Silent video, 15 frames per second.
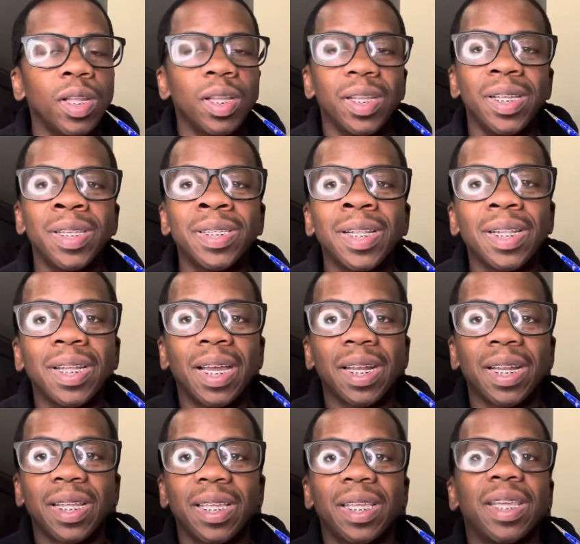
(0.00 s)
It's a
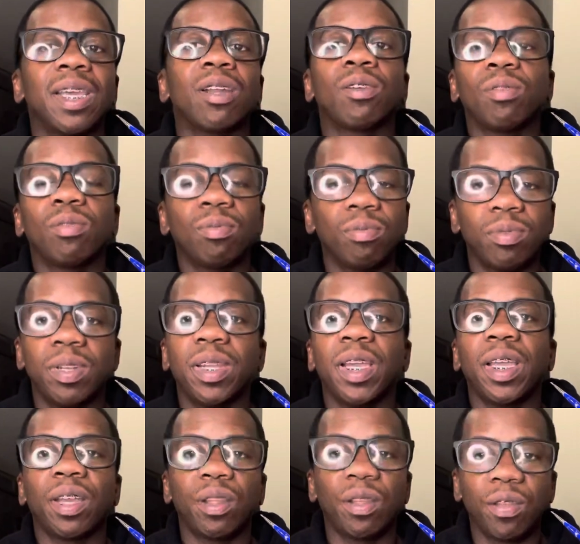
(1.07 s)
lot of ghetto,
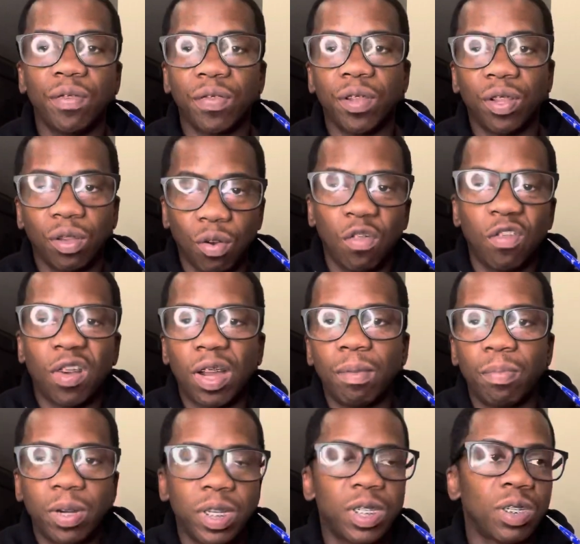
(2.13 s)
negative, low
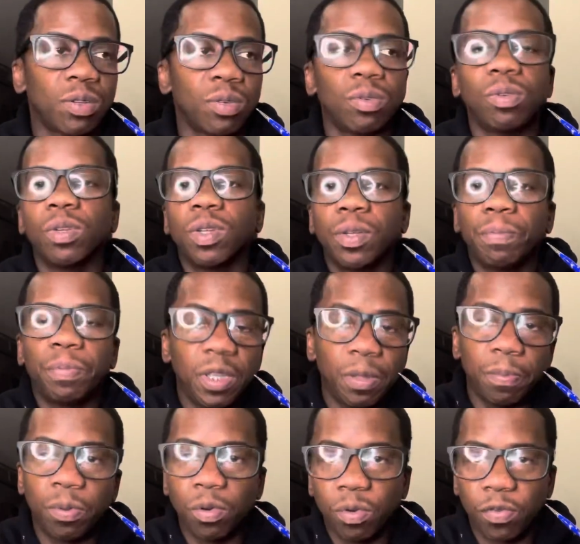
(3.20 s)
vibrational
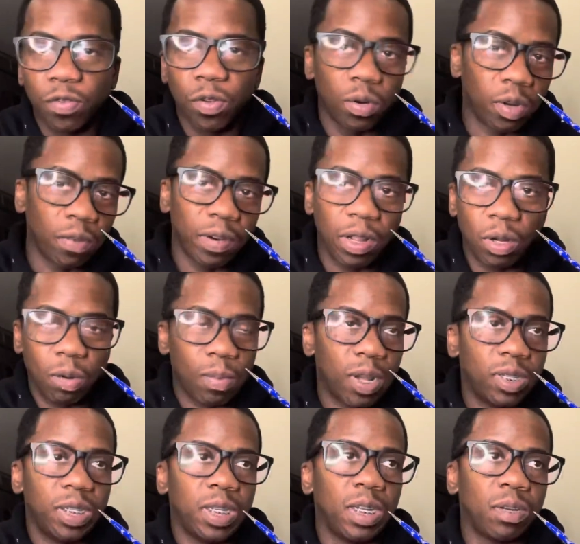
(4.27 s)
people floating around on my
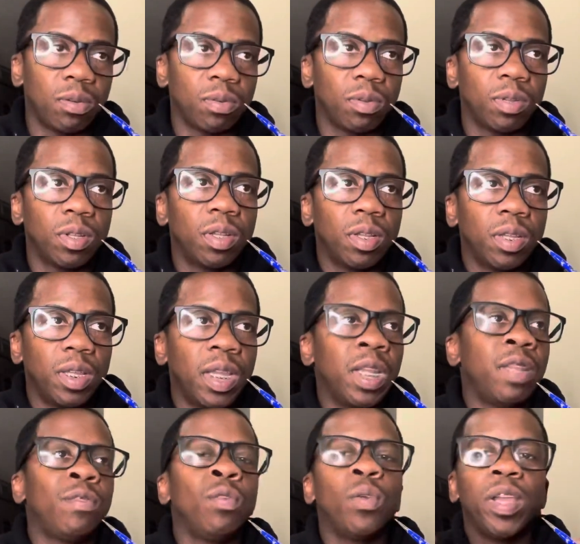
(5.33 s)
channel. And
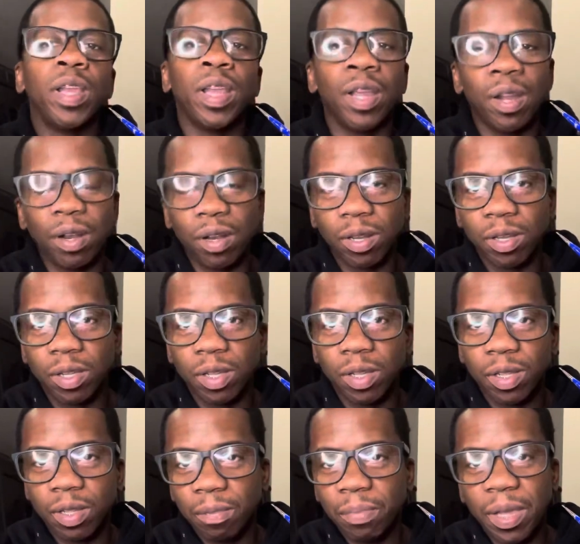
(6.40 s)
if you hear
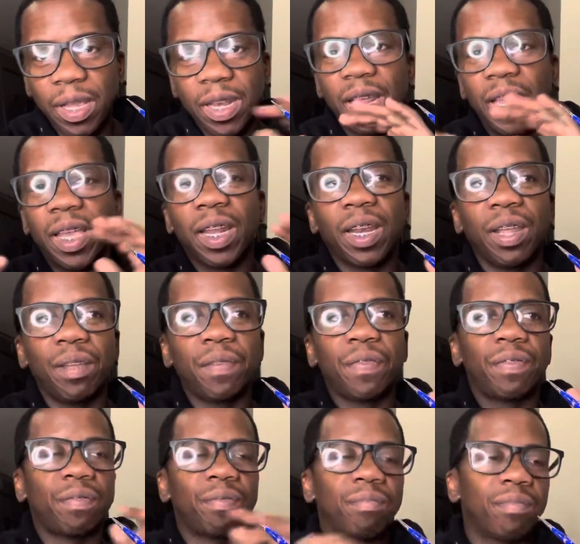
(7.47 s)
being negative,
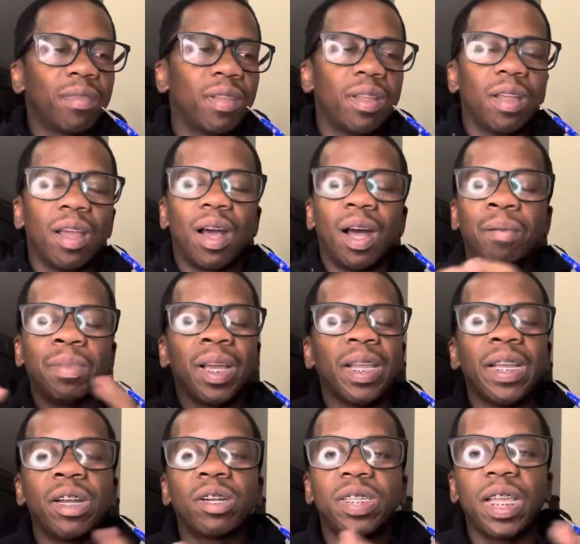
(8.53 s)
I'm not
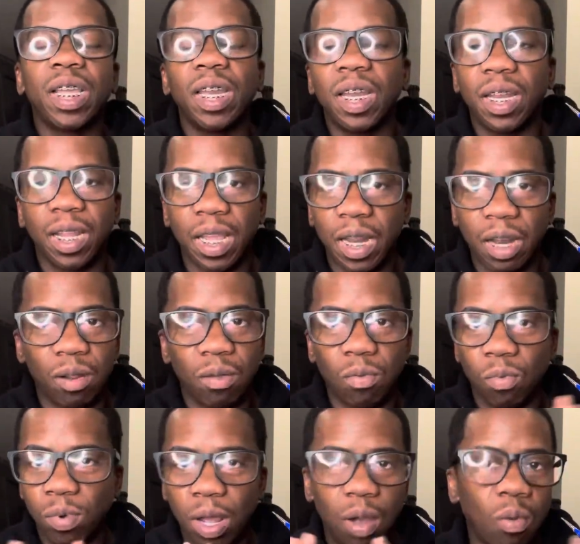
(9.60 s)
entertaining it
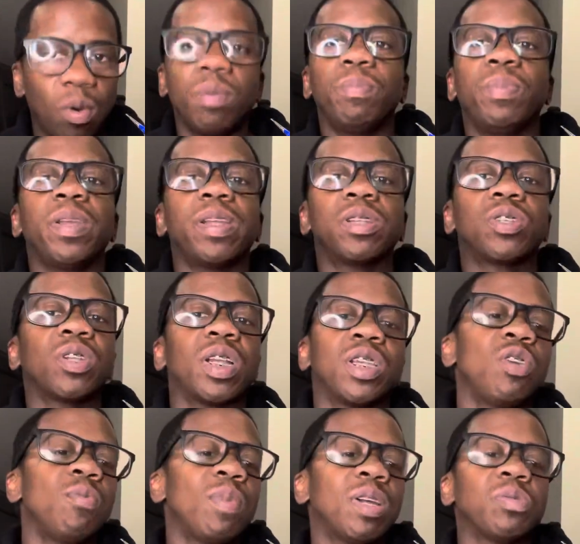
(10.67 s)
not one bit. So like
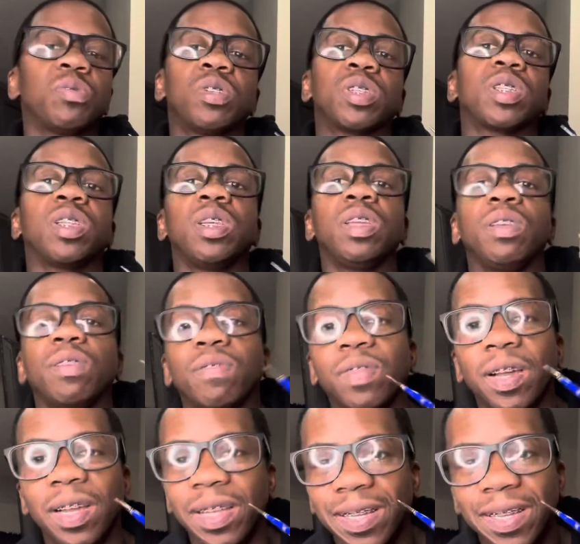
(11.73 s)
you might as well just leave.
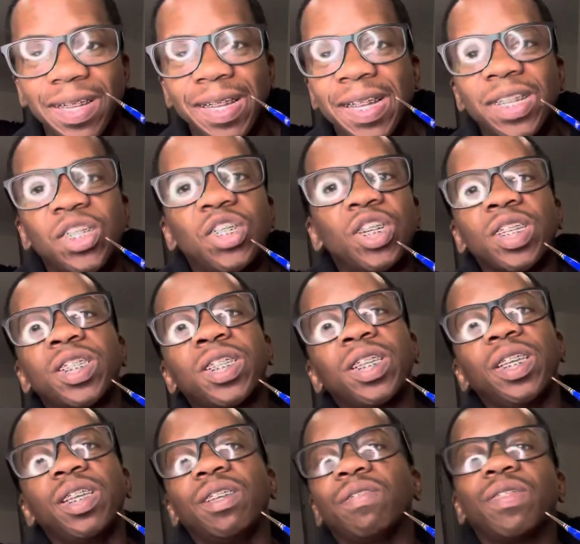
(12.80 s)
Like just
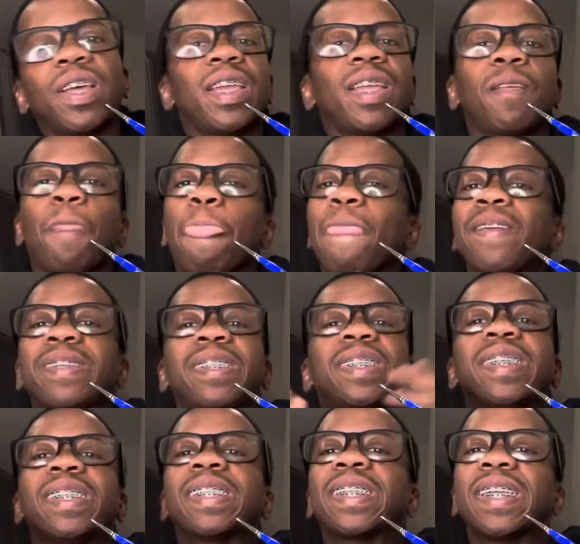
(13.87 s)
leave. Like it's
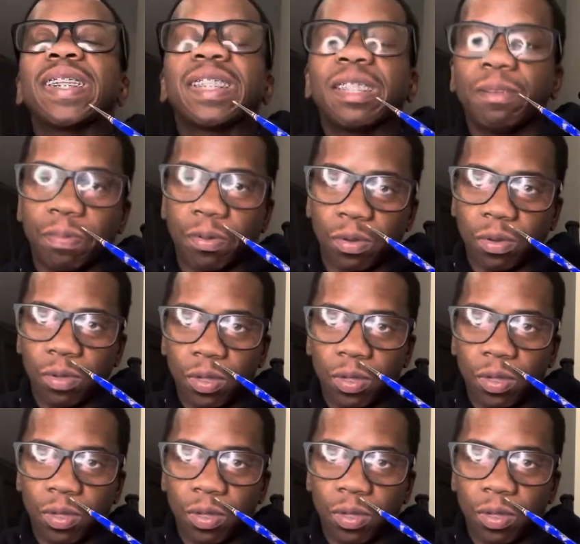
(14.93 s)
just that simple.